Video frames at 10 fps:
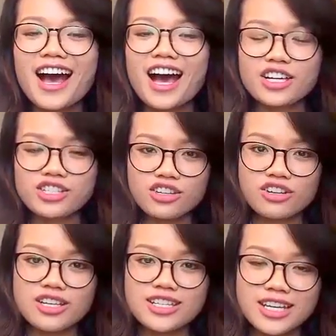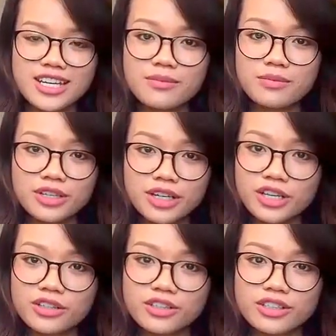I started taking
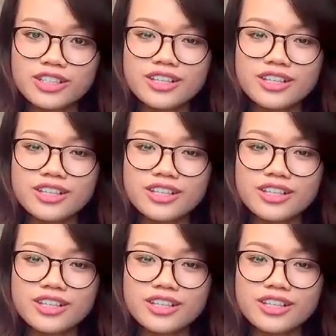prenatal.